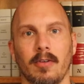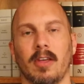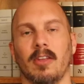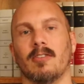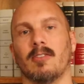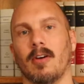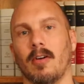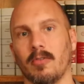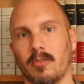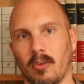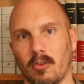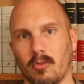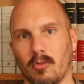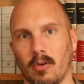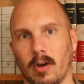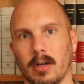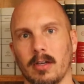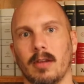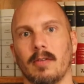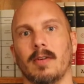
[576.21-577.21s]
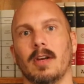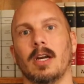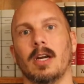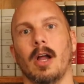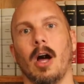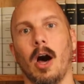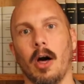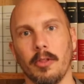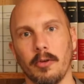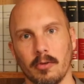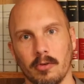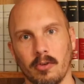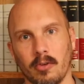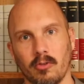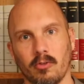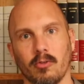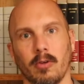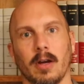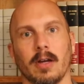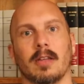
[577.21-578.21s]
a self-destructive, and an
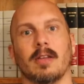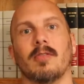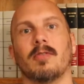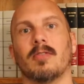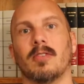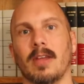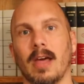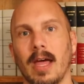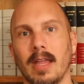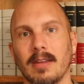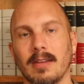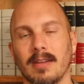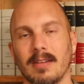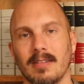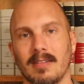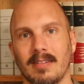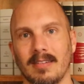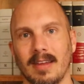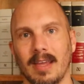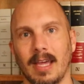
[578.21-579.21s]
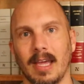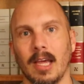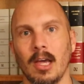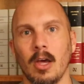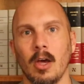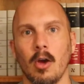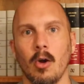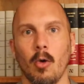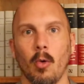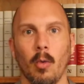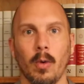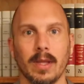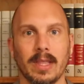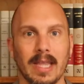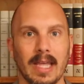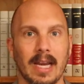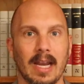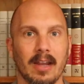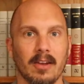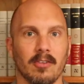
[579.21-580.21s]
other-destructive tendency
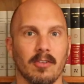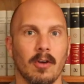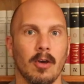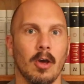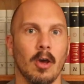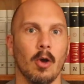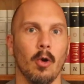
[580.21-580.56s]
within it.